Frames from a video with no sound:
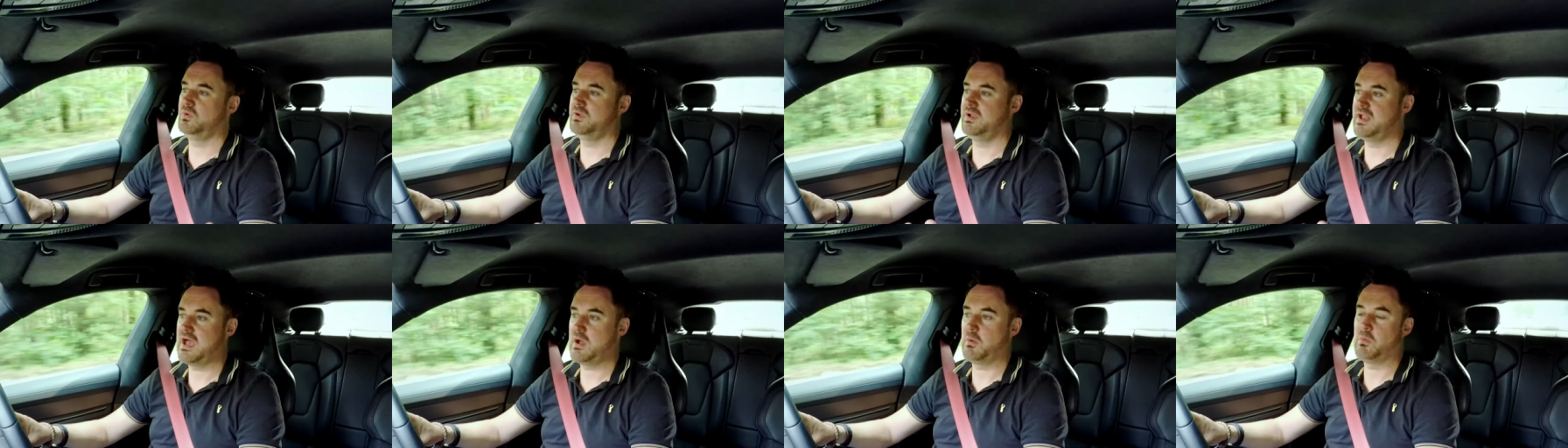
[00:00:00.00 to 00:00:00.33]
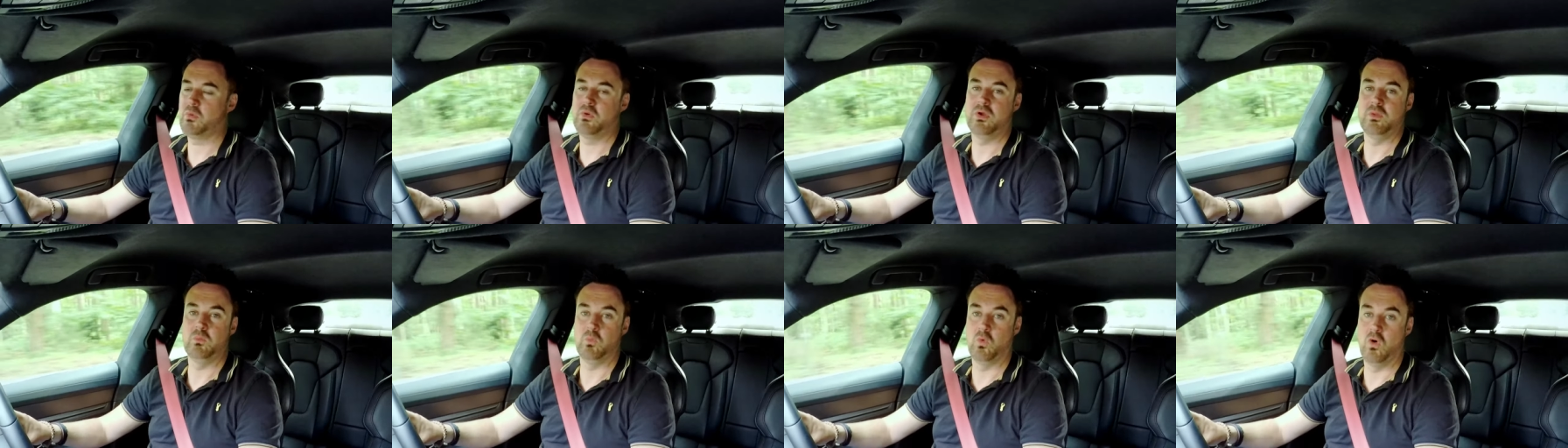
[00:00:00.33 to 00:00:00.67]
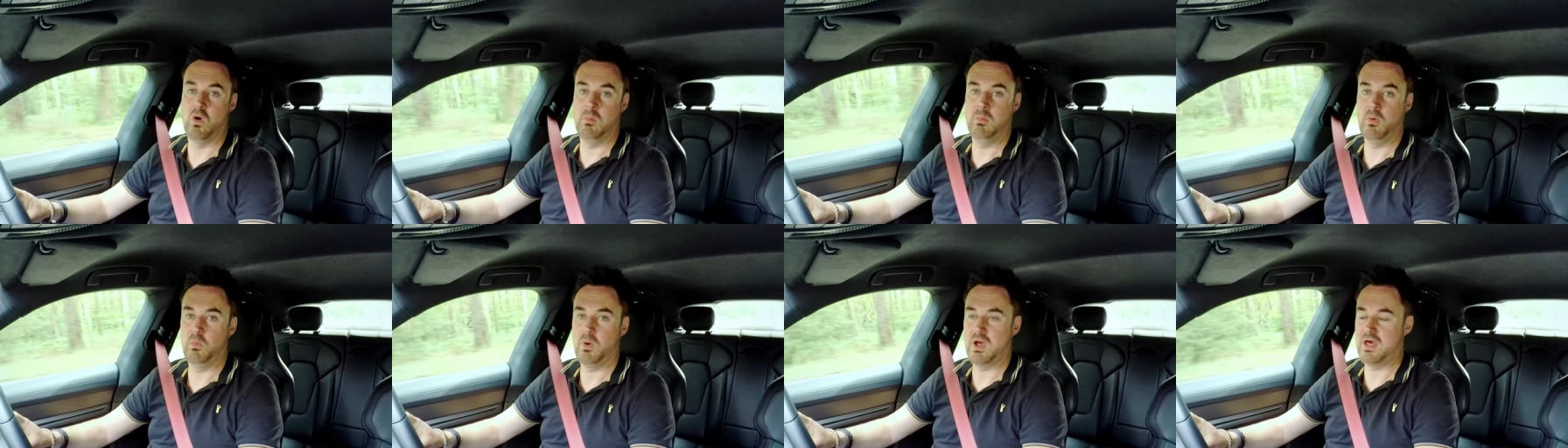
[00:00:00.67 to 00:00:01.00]
And now we're in
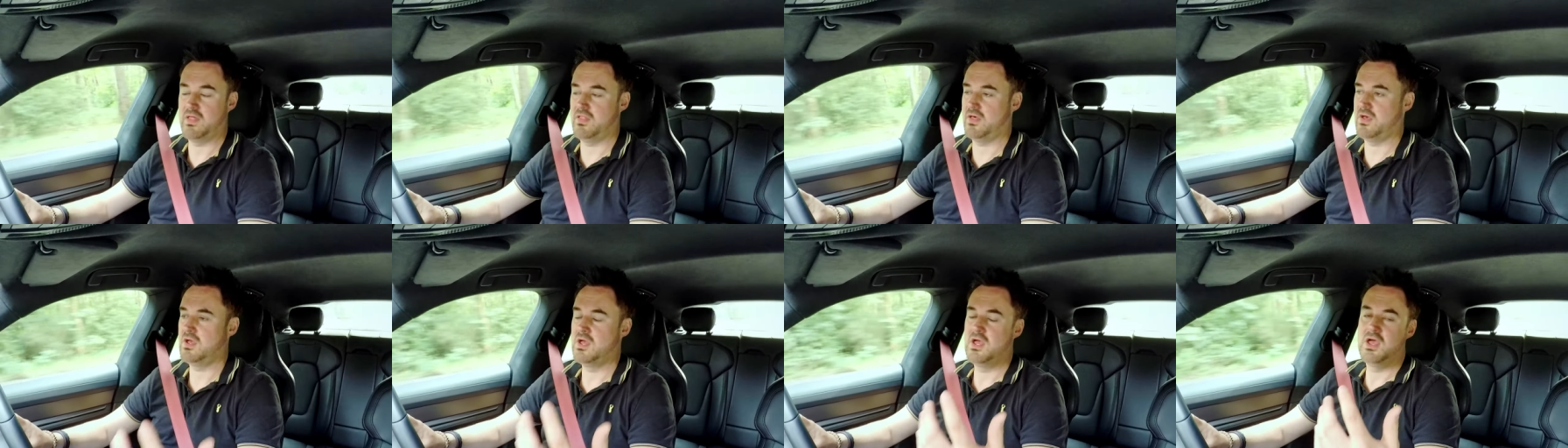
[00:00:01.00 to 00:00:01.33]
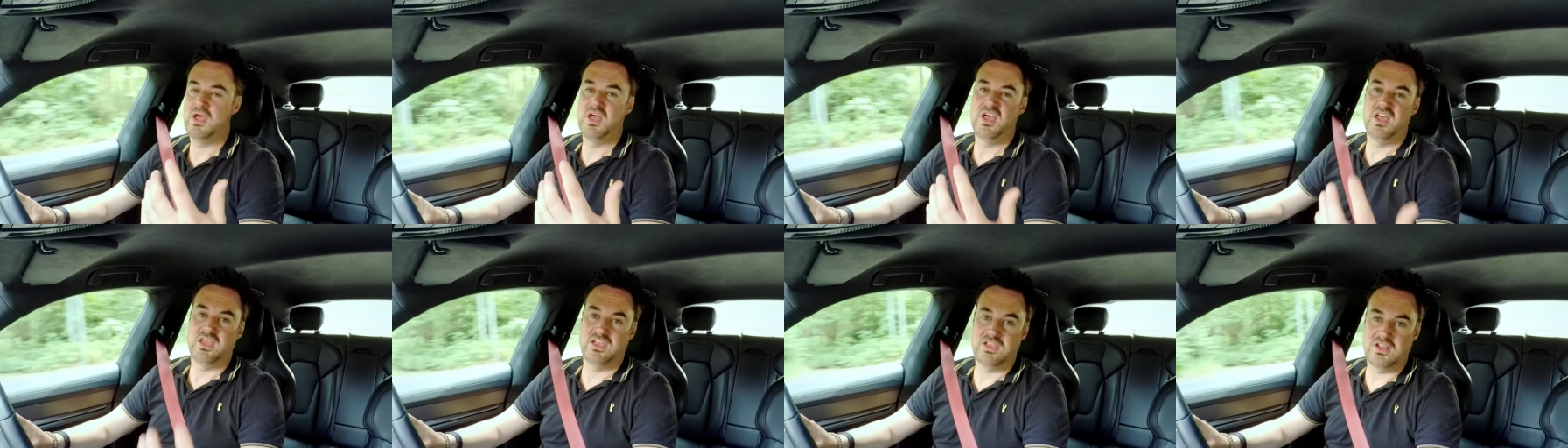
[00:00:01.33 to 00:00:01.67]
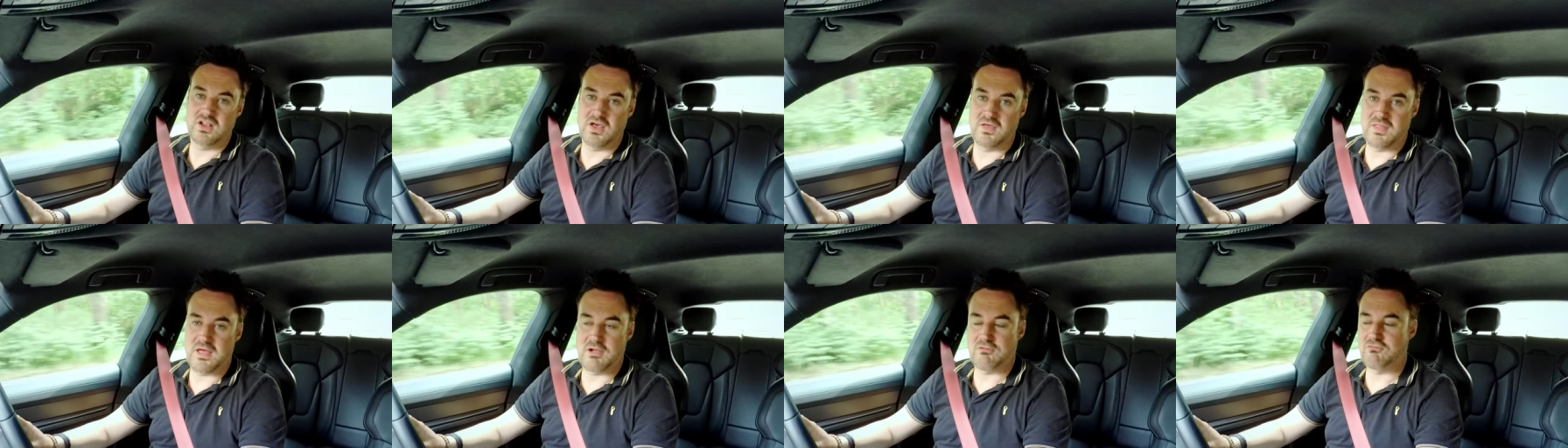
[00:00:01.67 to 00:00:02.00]
warmer weather, you
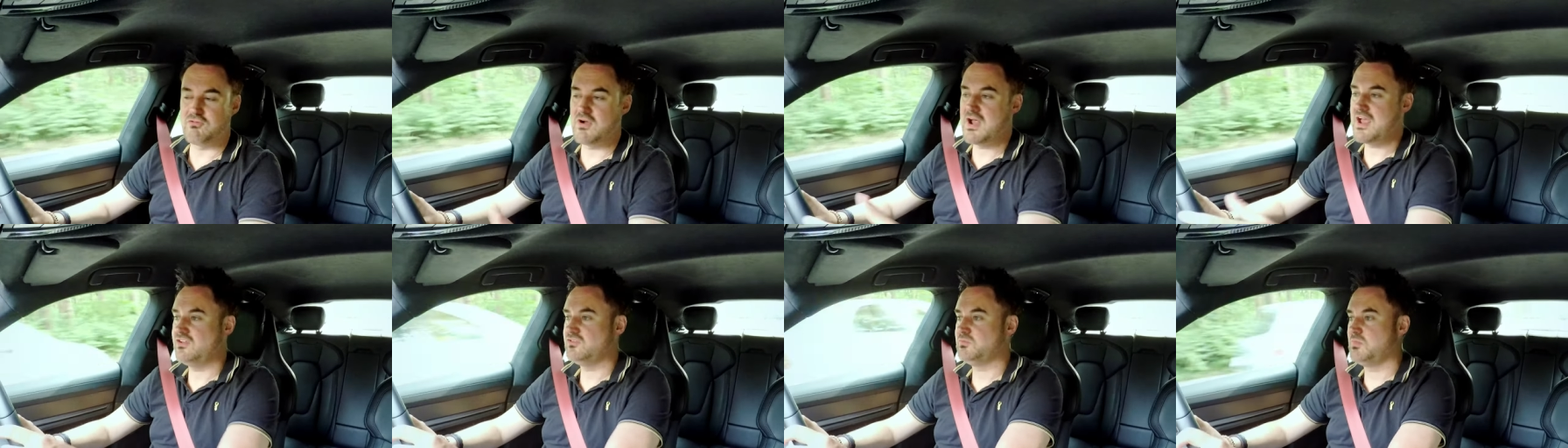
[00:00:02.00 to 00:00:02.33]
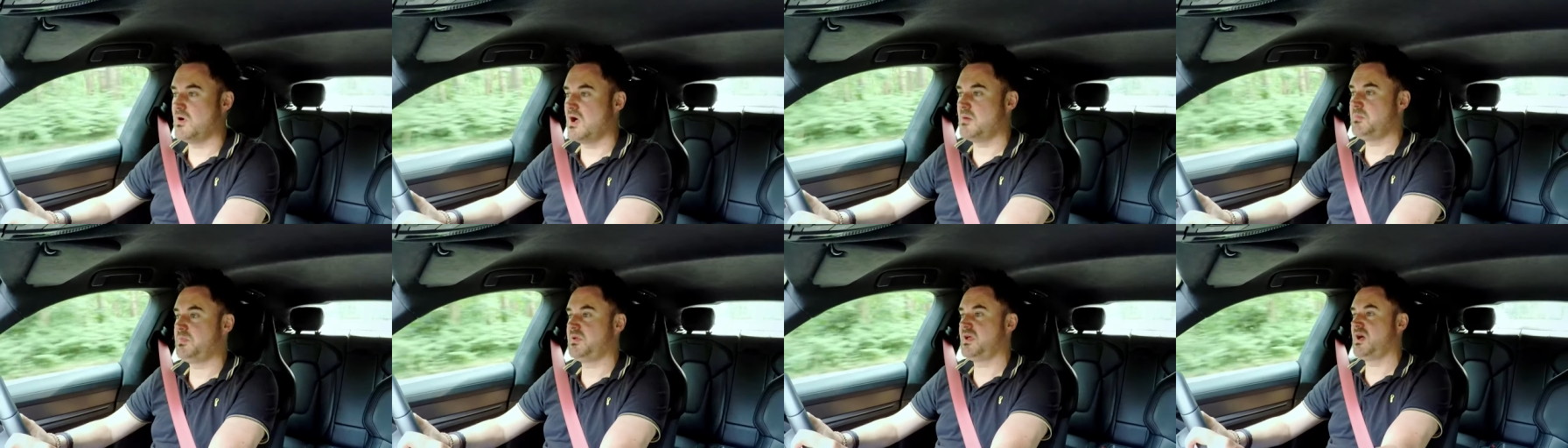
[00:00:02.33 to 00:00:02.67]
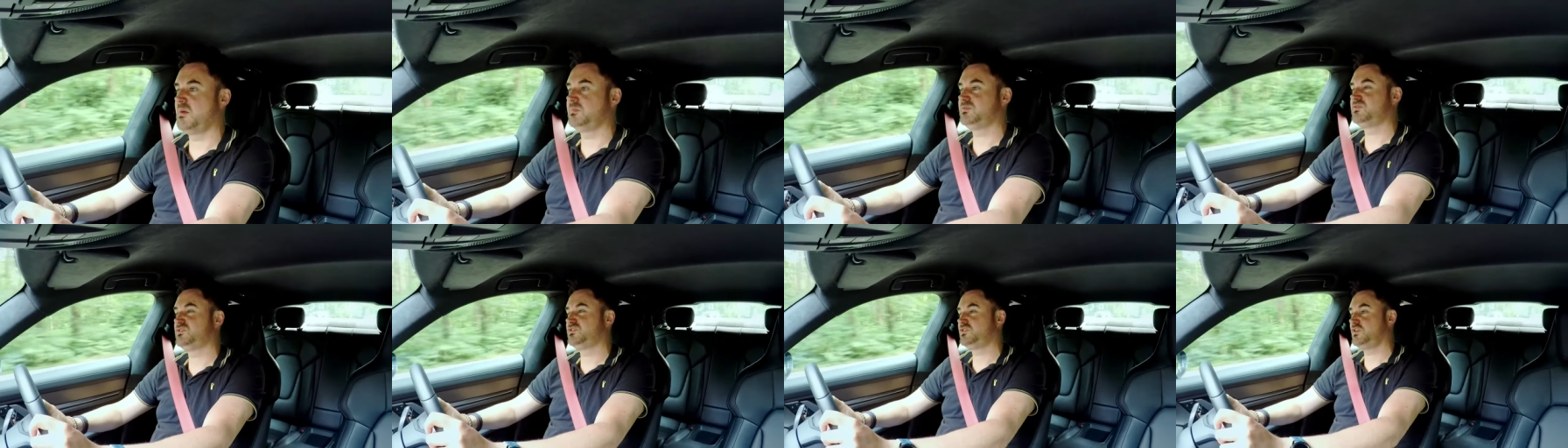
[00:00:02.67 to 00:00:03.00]
know, that range might be
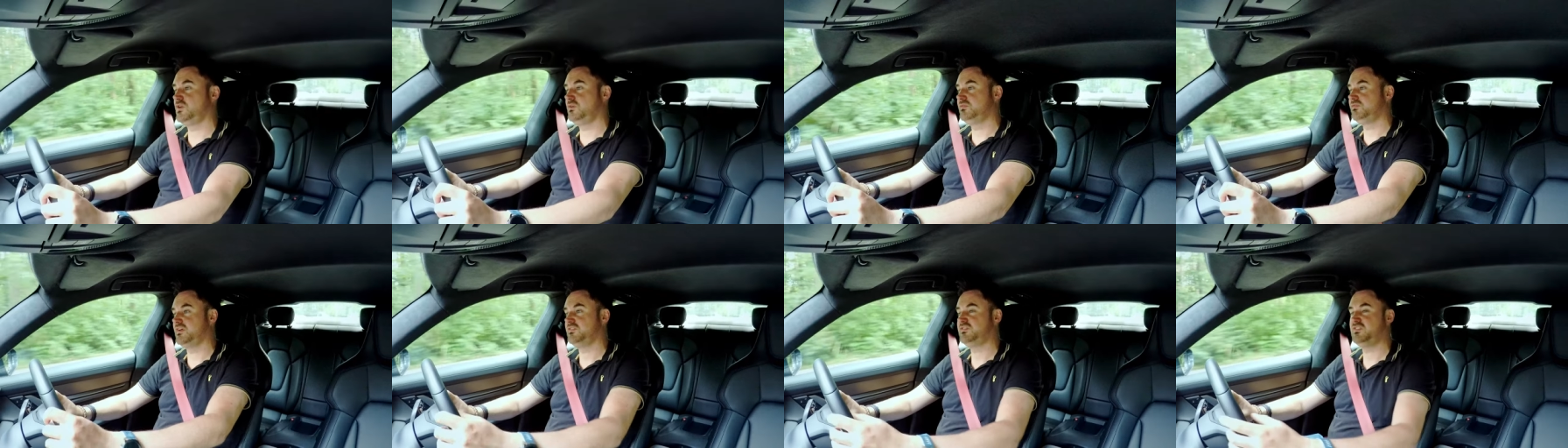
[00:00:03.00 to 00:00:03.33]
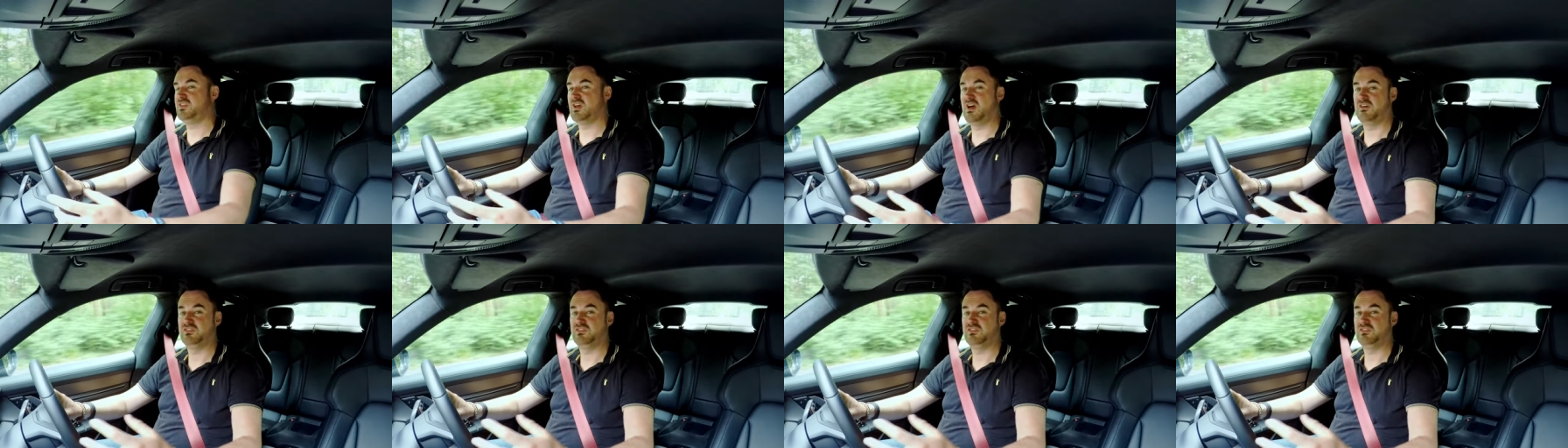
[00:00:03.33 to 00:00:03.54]
up 250.